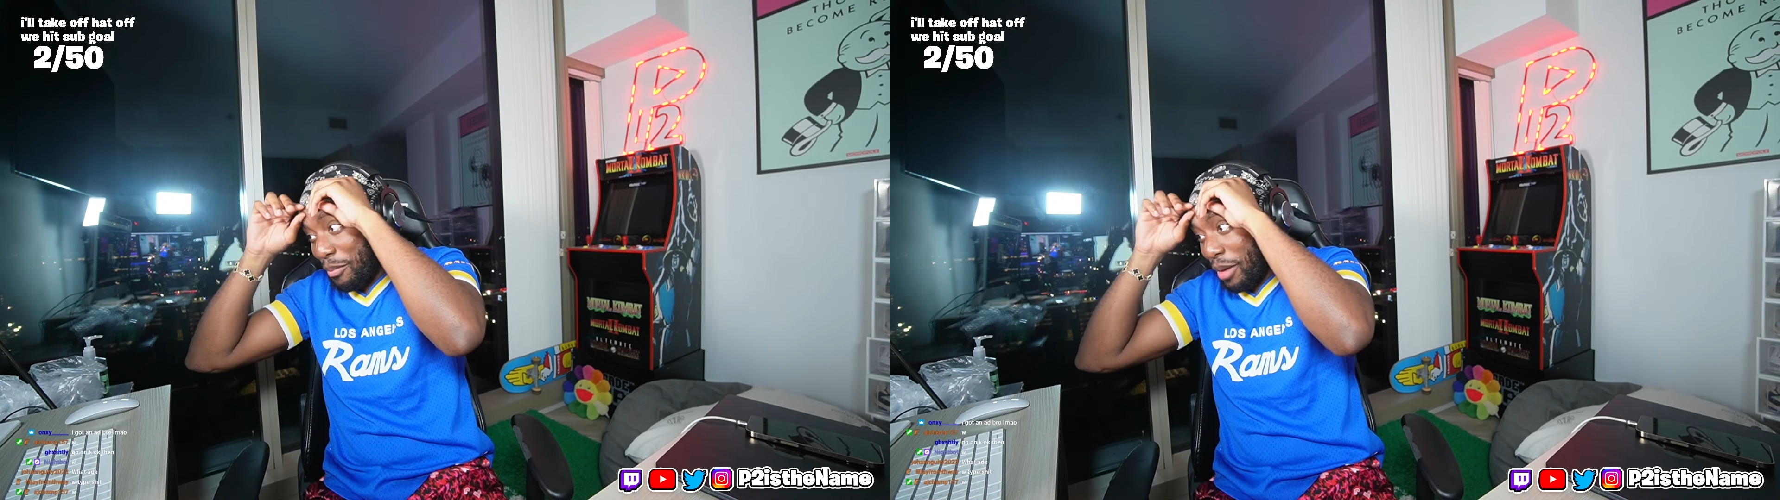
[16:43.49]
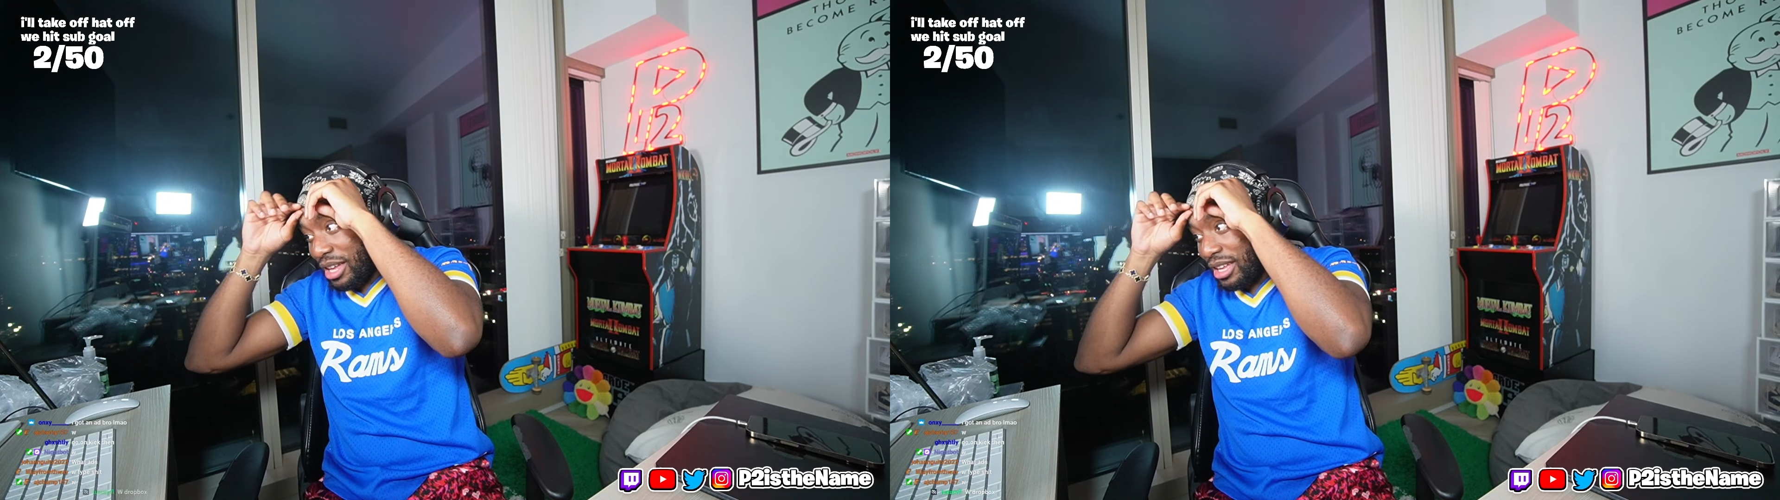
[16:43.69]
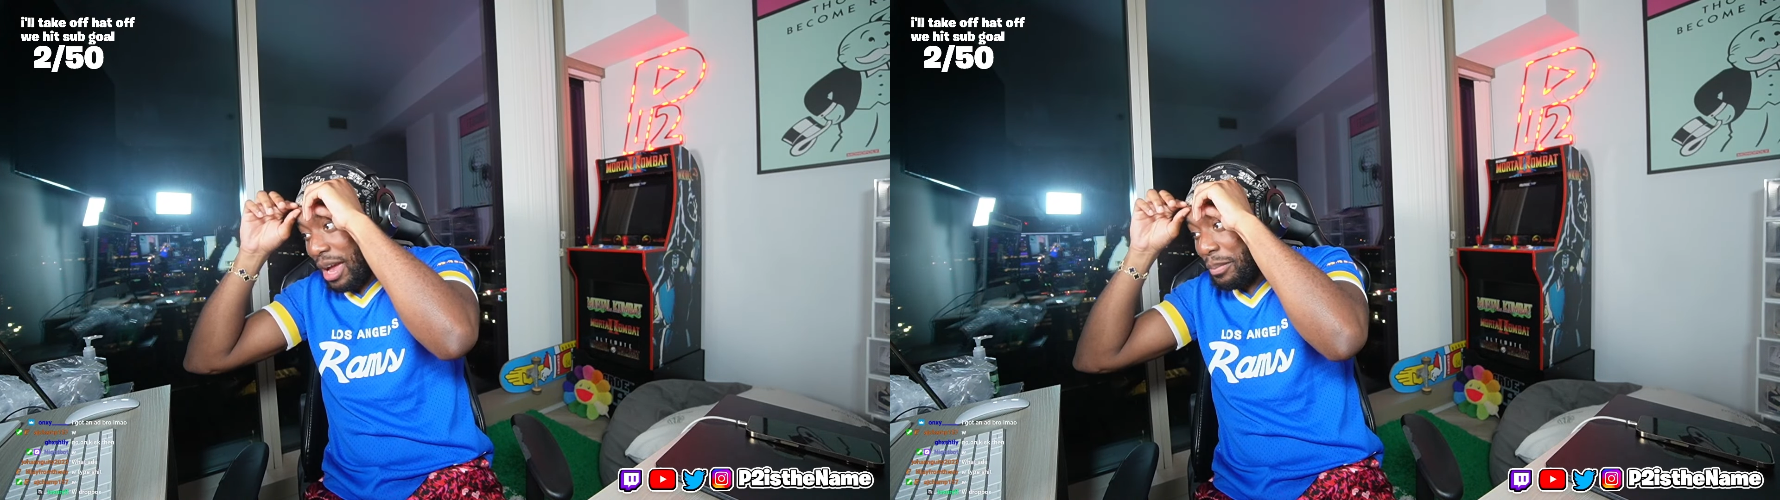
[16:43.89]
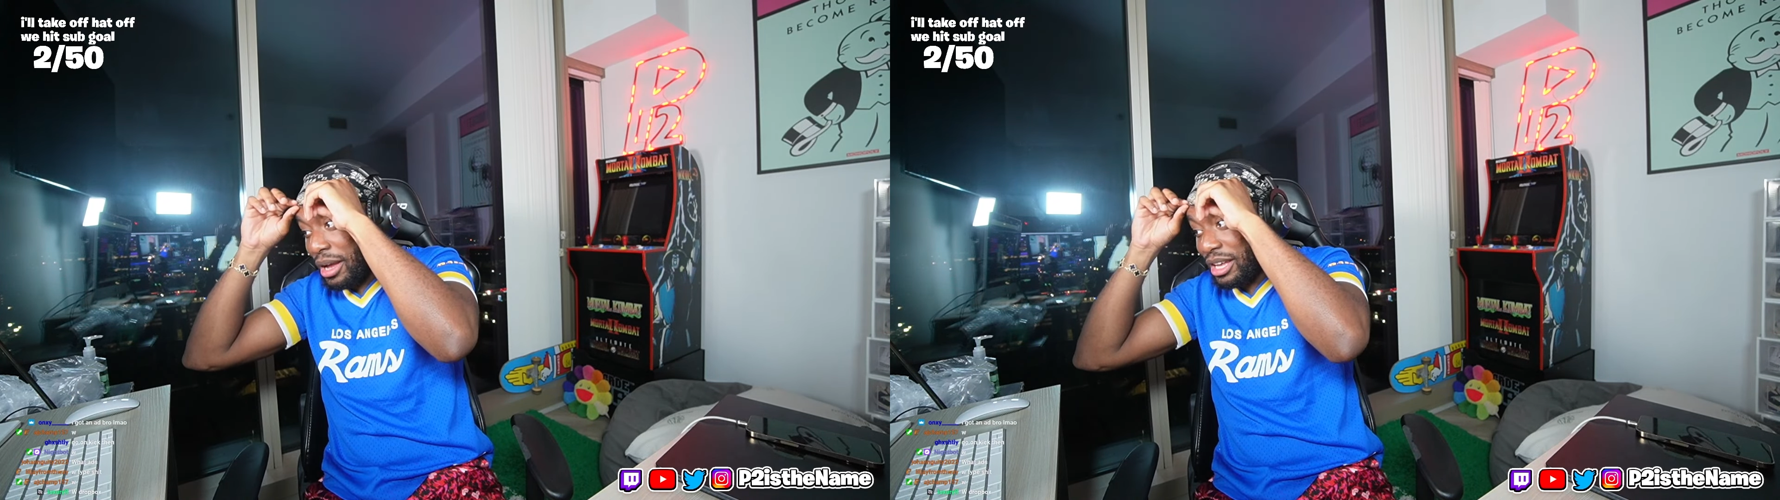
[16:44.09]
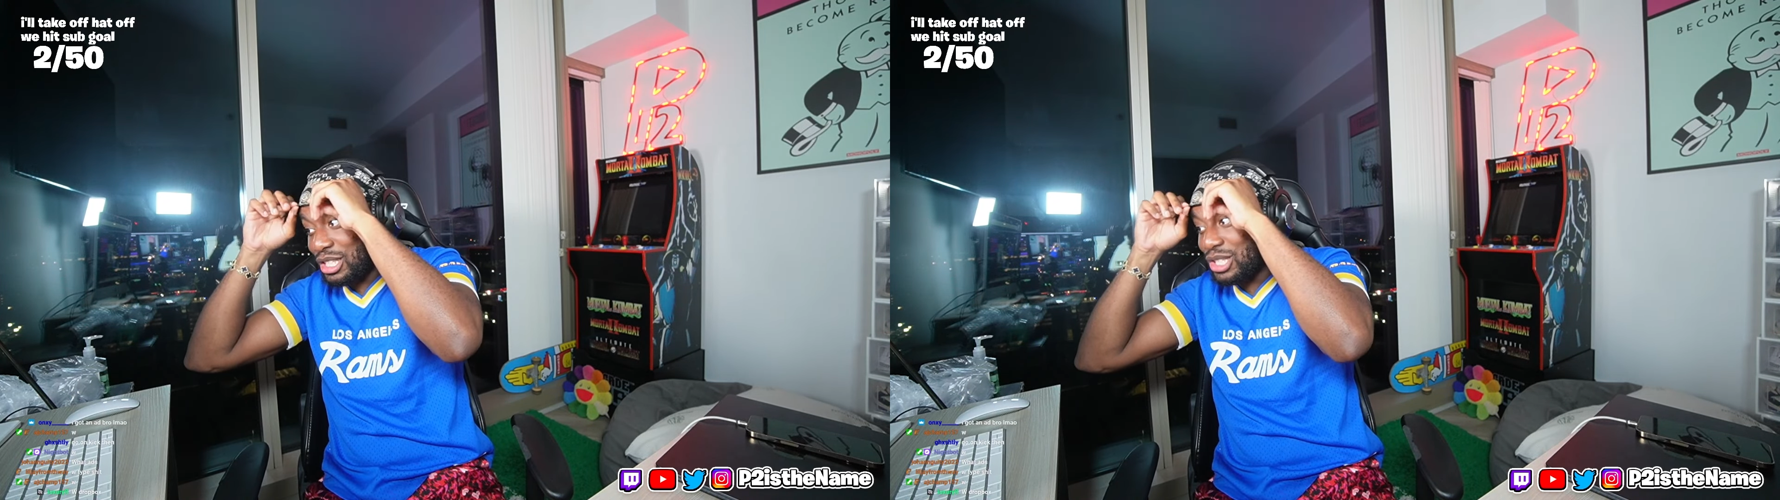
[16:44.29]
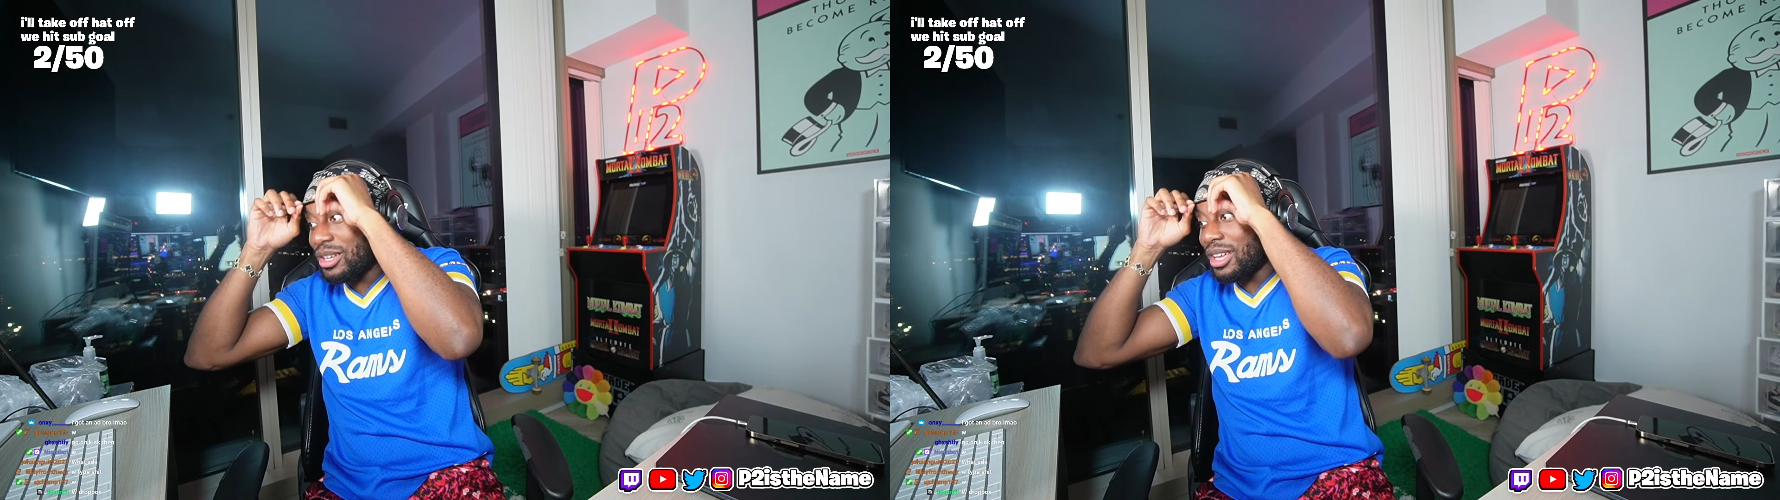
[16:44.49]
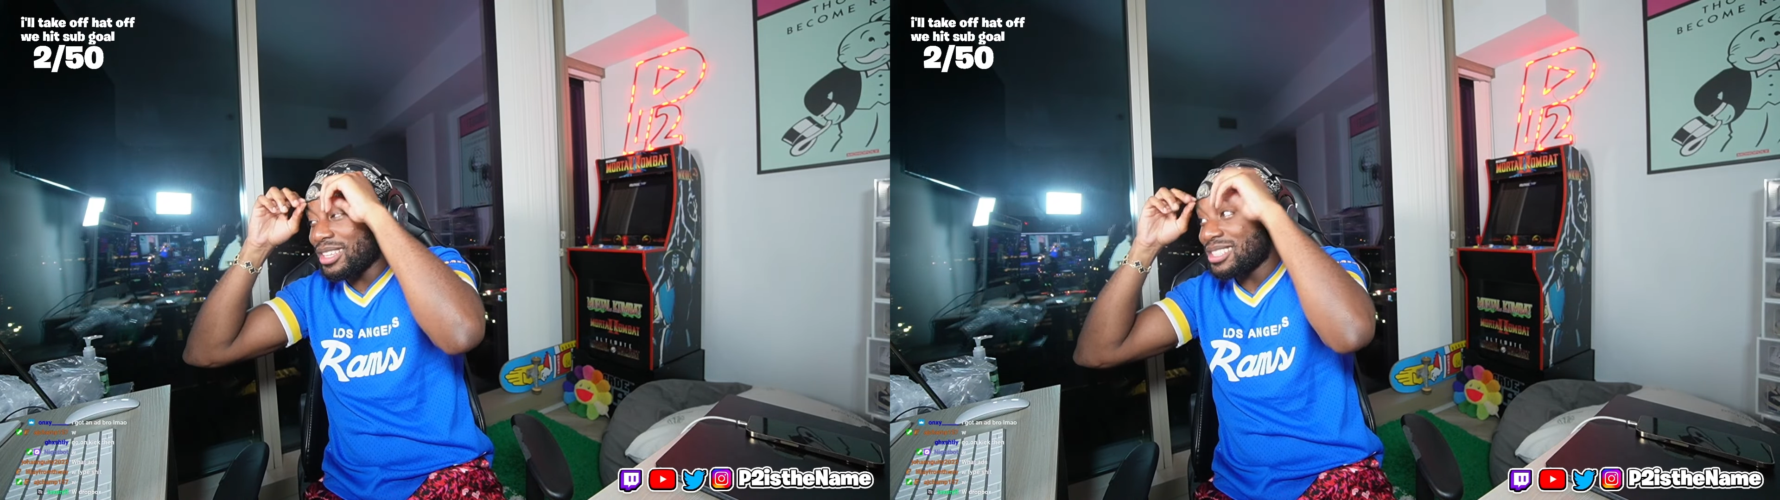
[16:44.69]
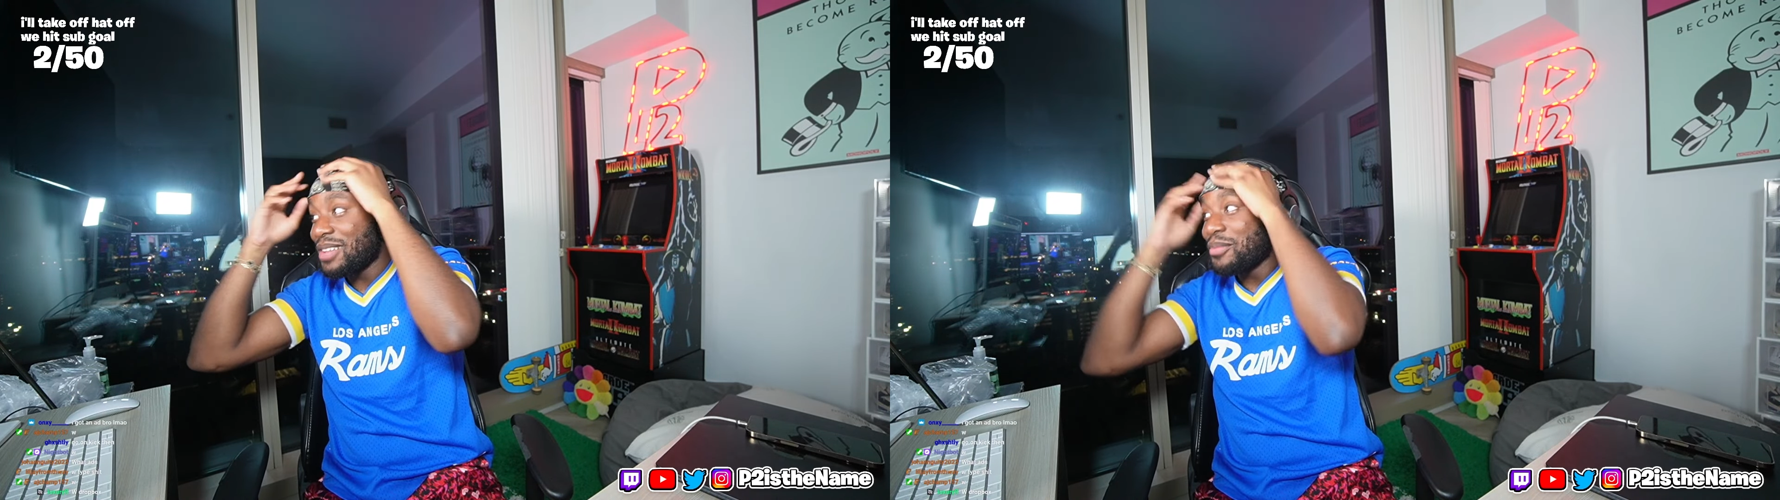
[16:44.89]
I probably could show y'all
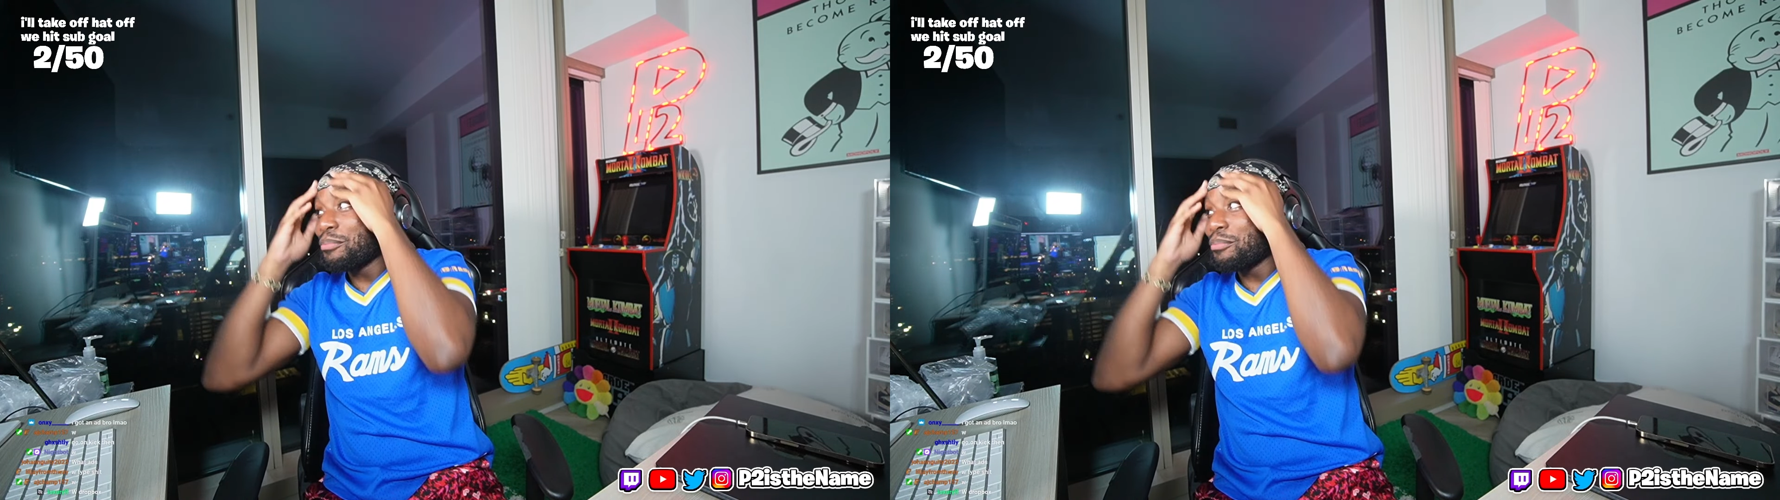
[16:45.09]
this.